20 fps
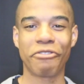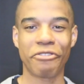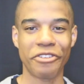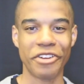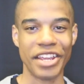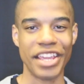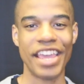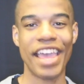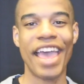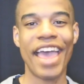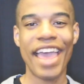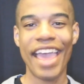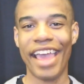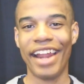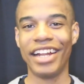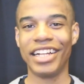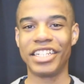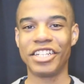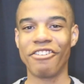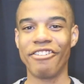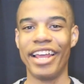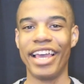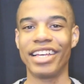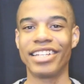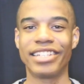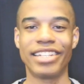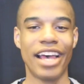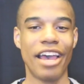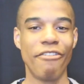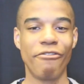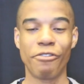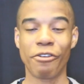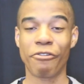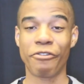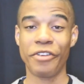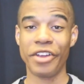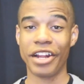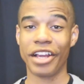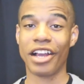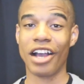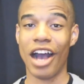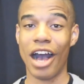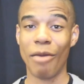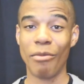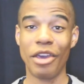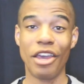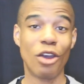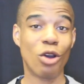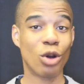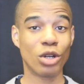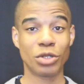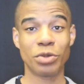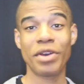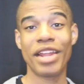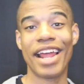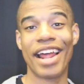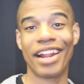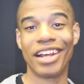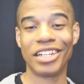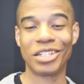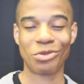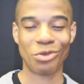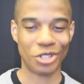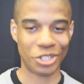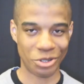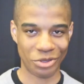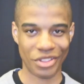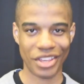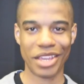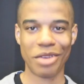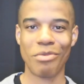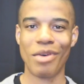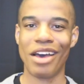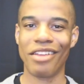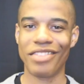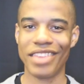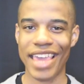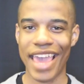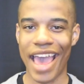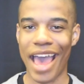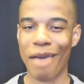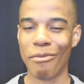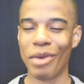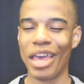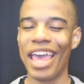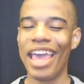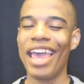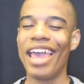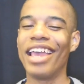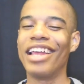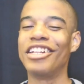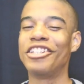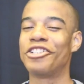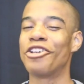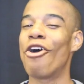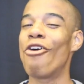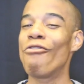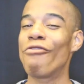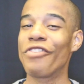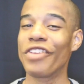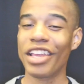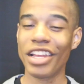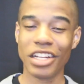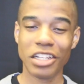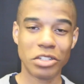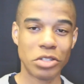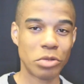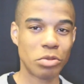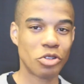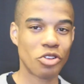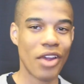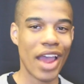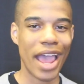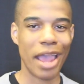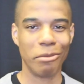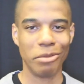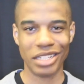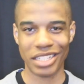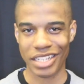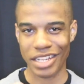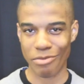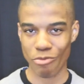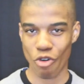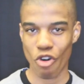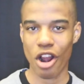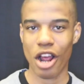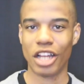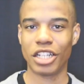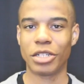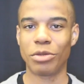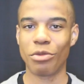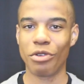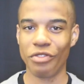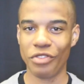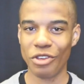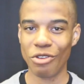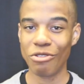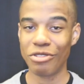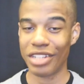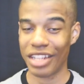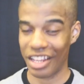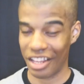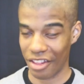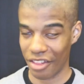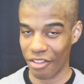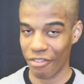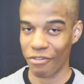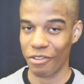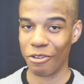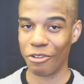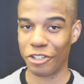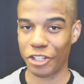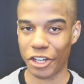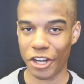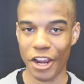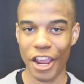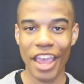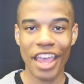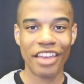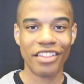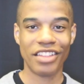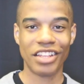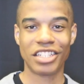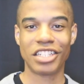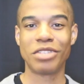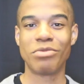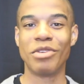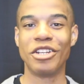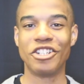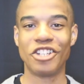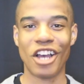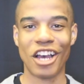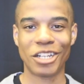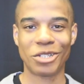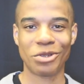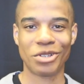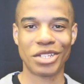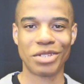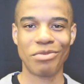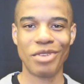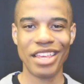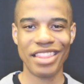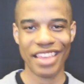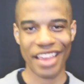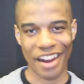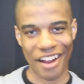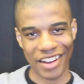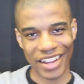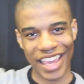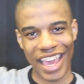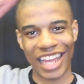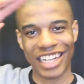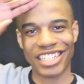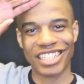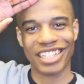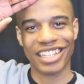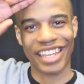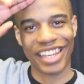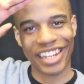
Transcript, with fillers: free. And until next time, feel free to comment or tweet at us what you think about the app. And don't forget to subscribe to see more awesome reviews in the future. This has been Joshua Smith, and I'll catch you